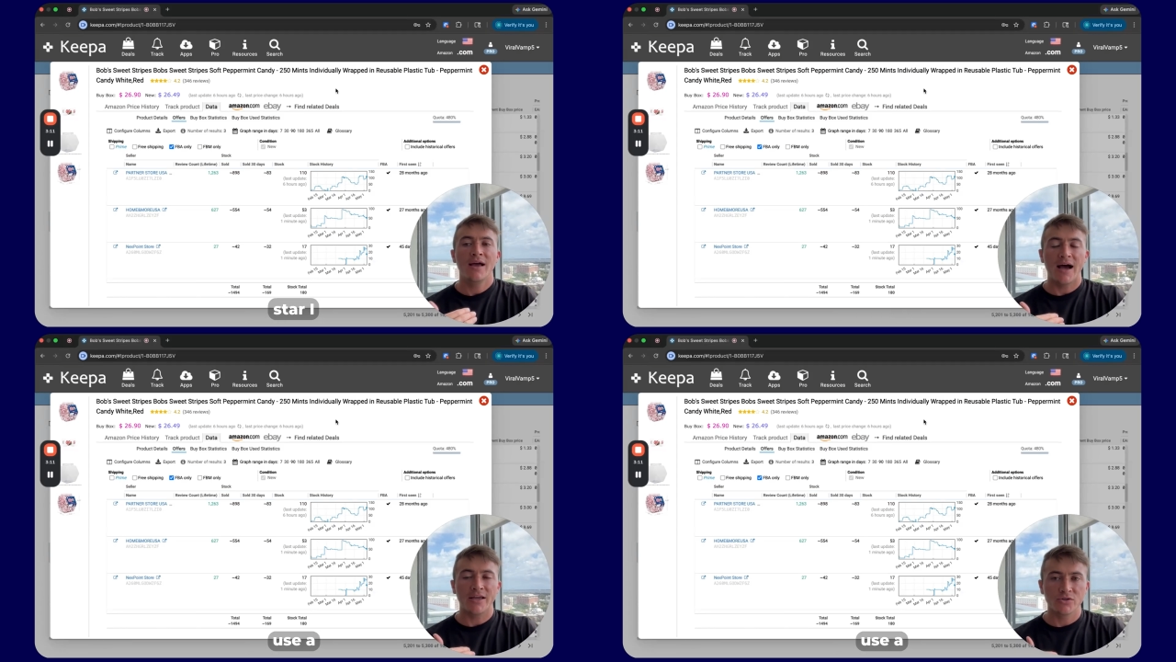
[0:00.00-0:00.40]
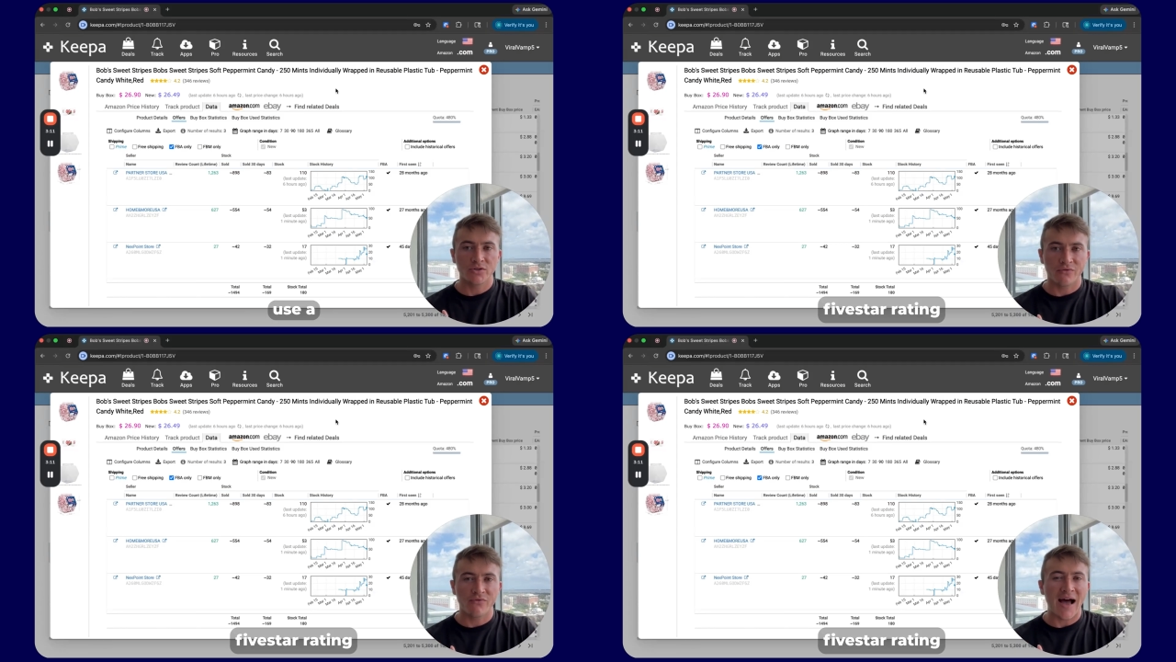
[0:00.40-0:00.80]
I use a
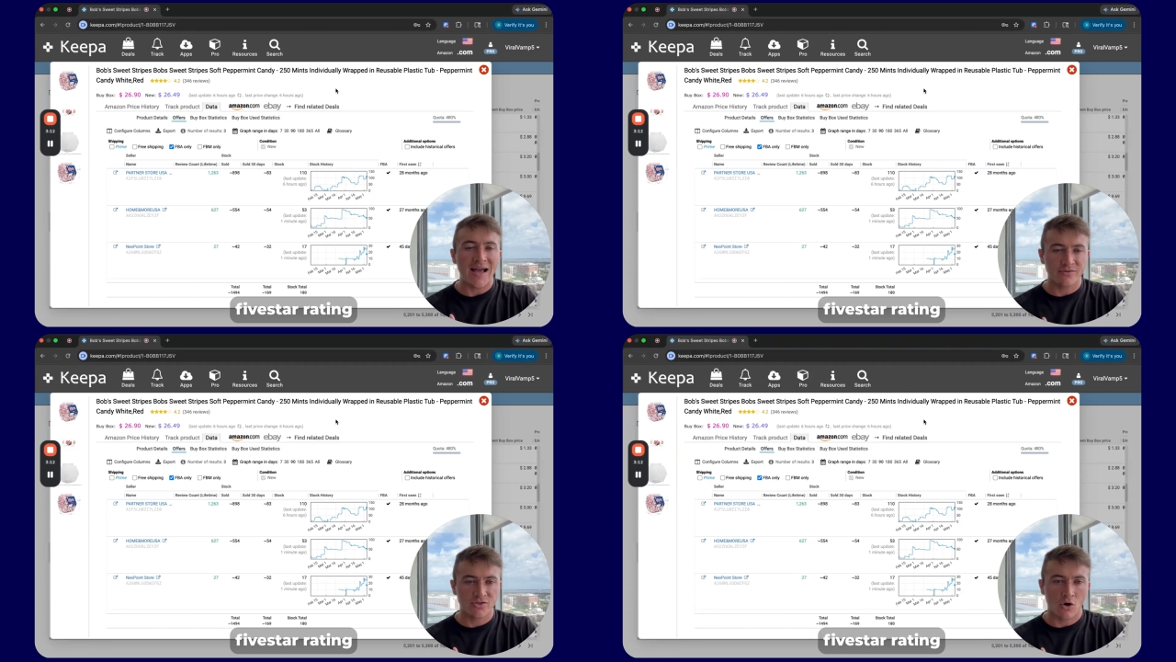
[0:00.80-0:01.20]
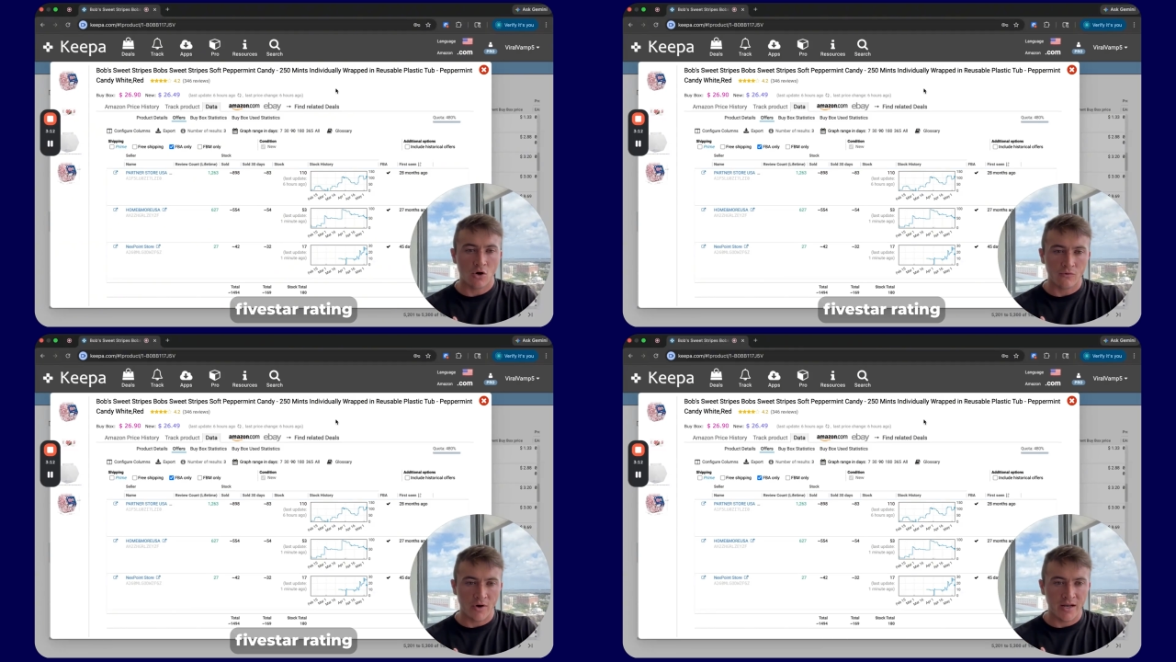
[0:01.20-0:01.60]

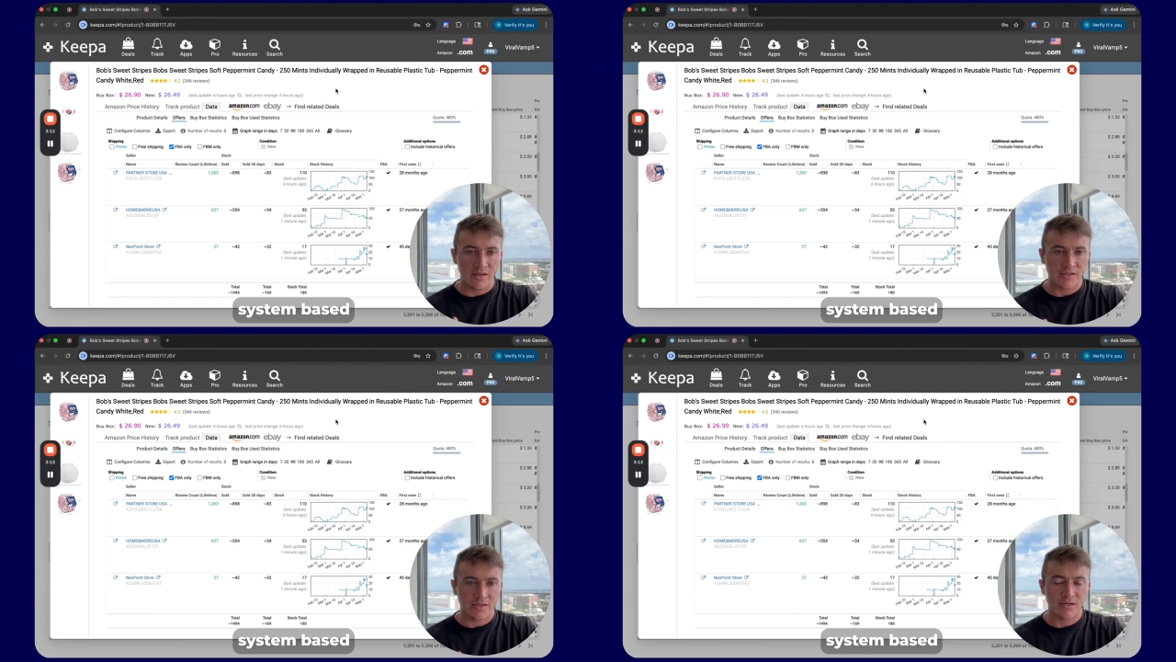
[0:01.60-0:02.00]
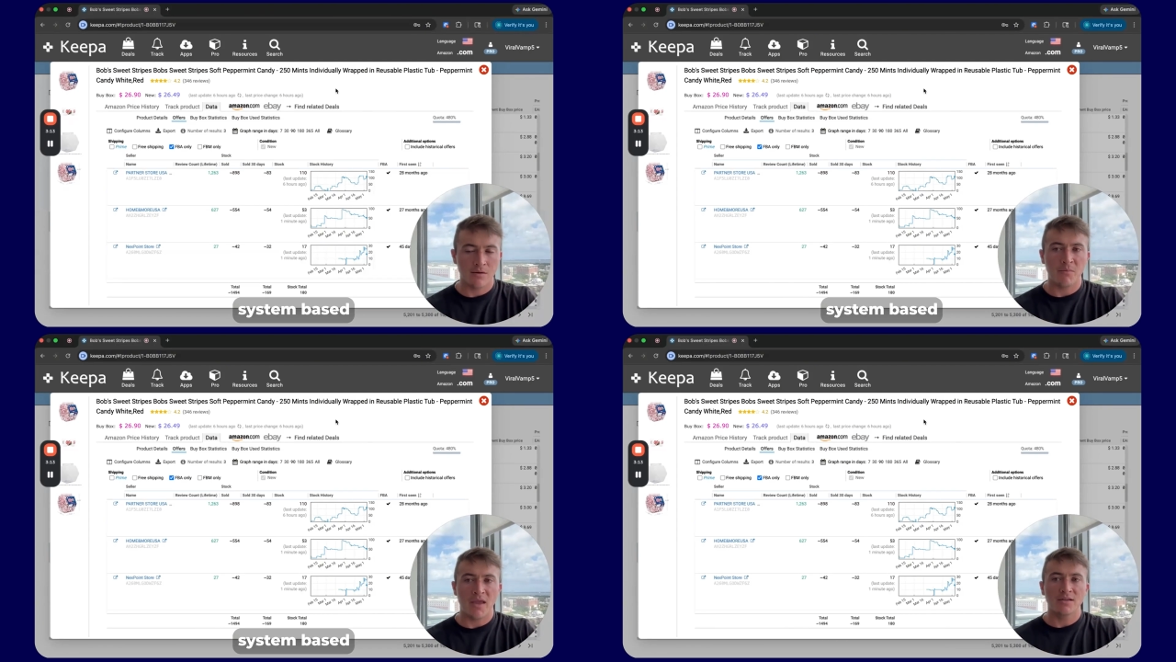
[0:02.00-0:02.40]
5-star rating
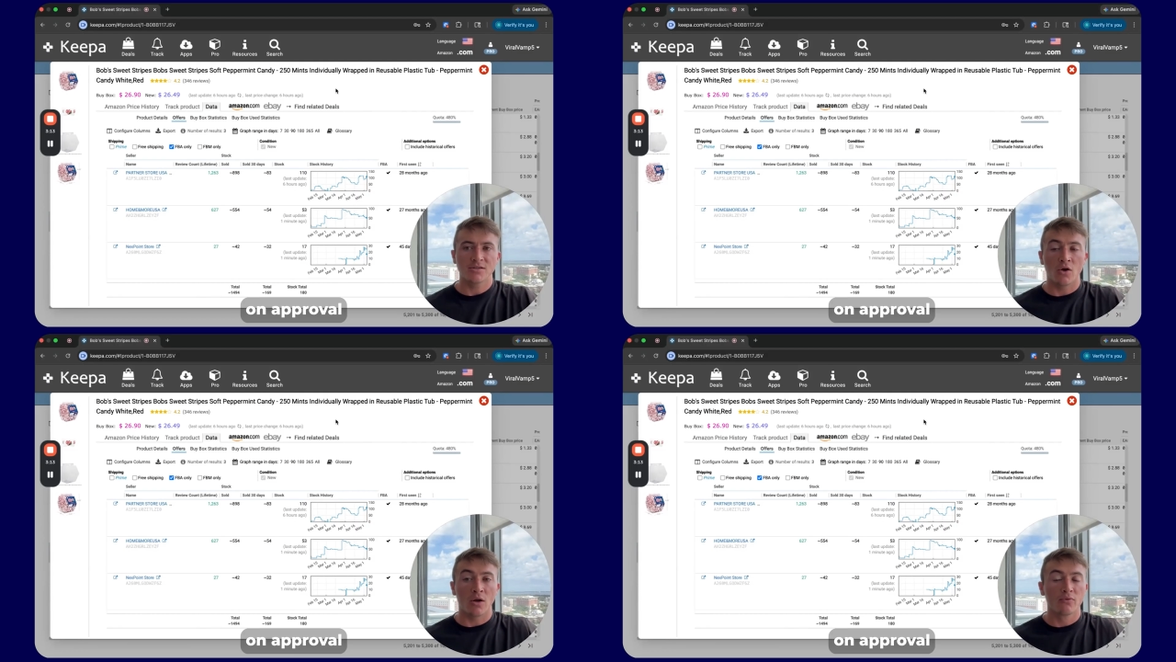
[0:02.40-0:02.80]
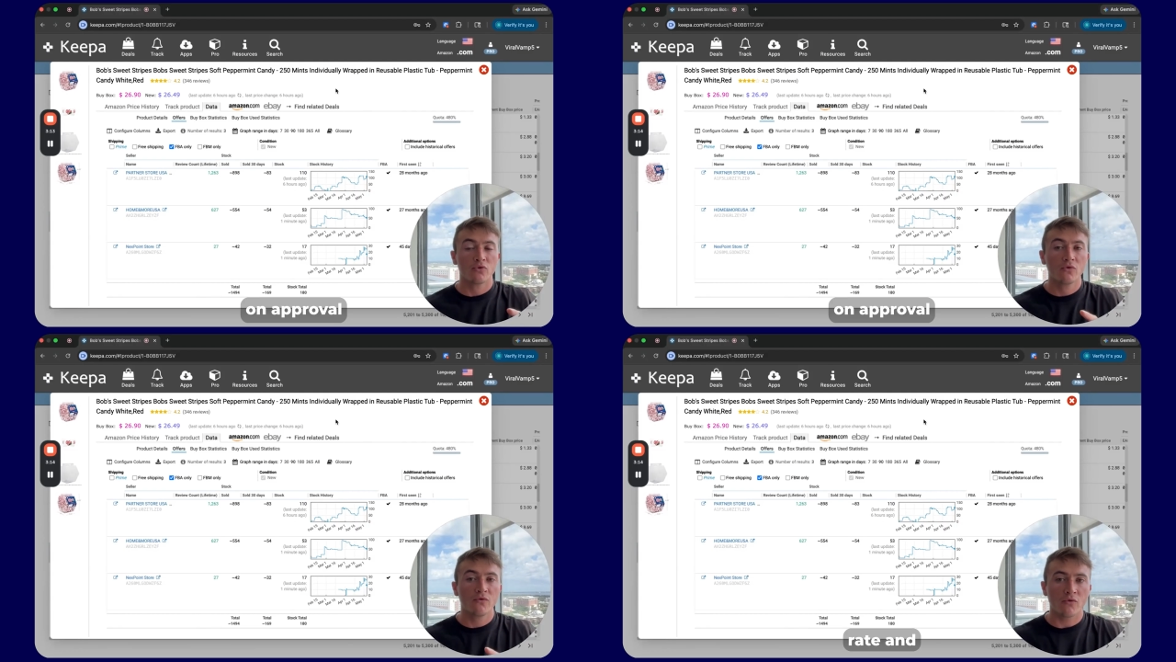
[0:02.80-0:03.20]
system based on
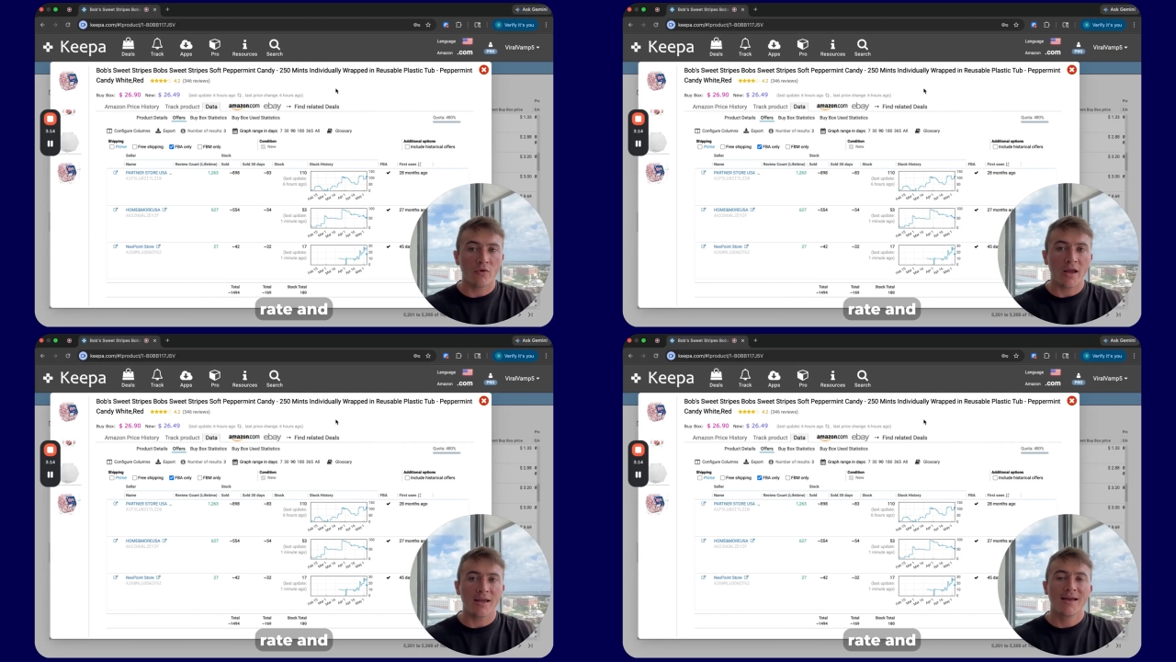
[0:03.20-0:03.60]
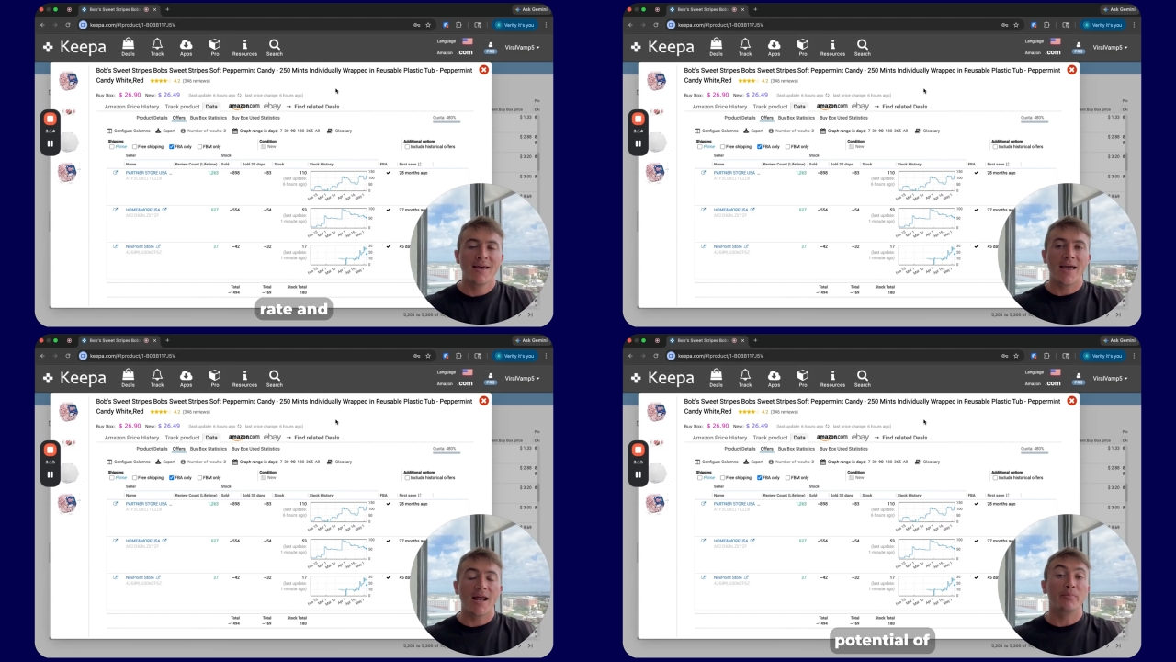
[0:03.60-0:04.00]
approval rate
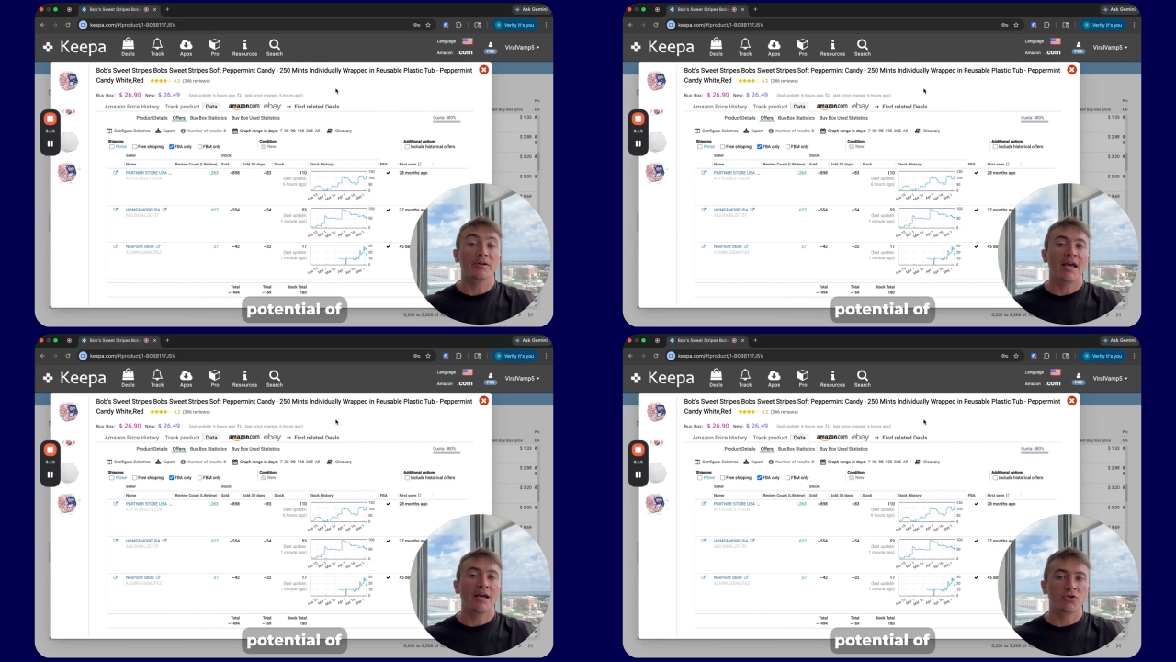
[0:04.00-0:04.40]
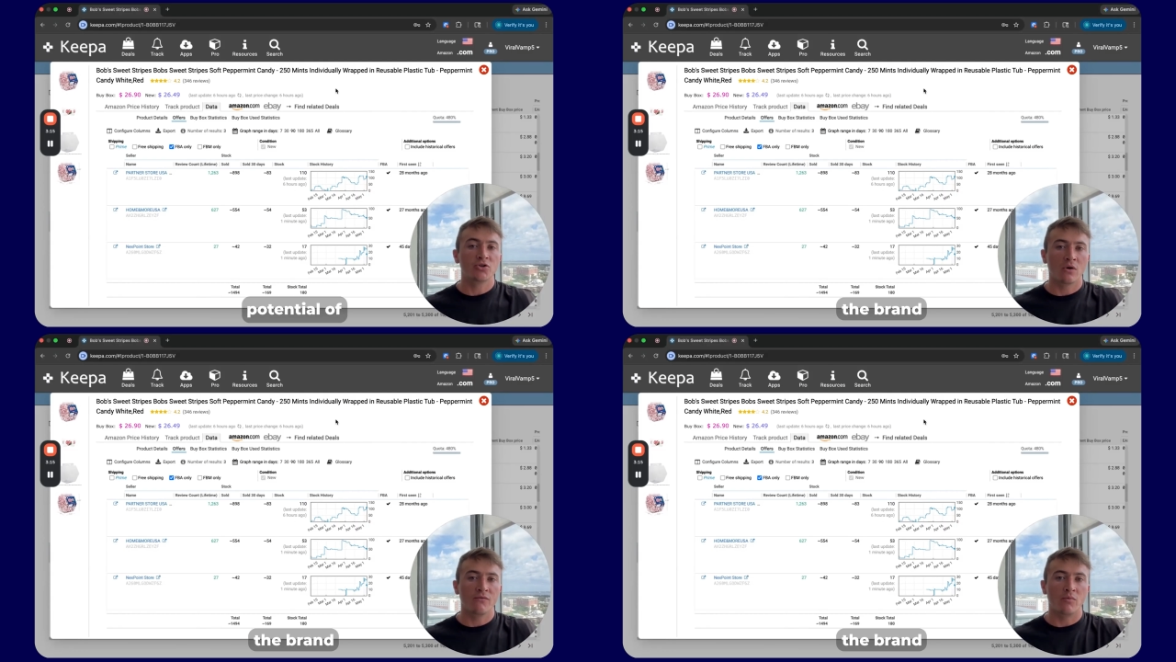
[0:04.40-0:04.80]
and
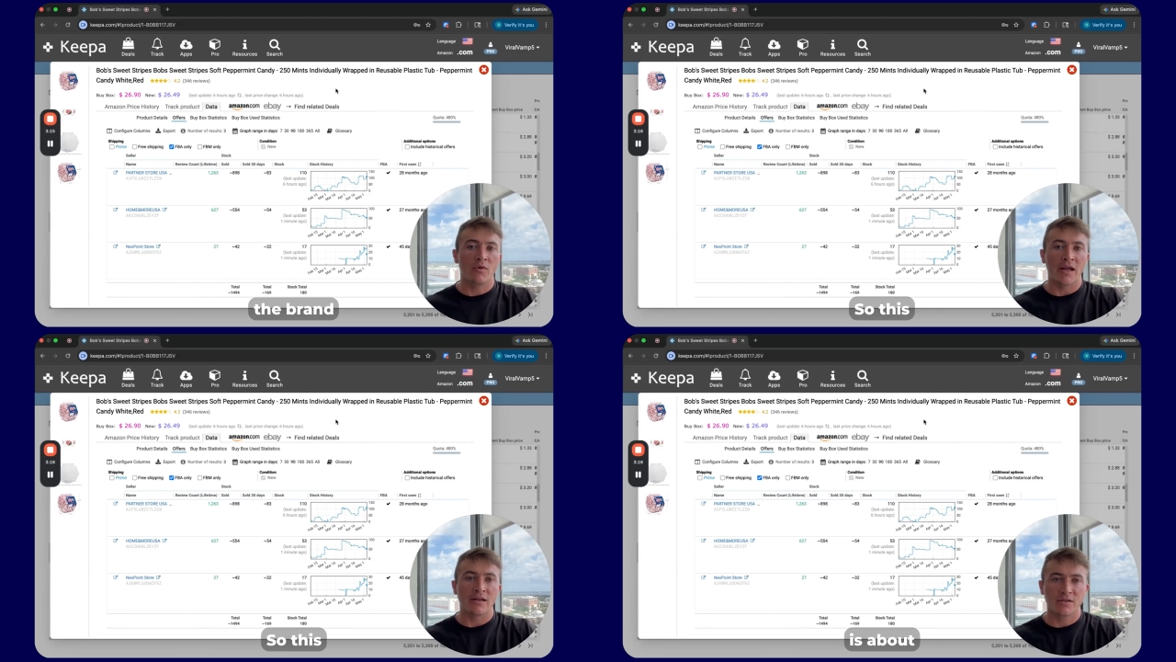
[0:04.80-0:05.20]
potential of the brand.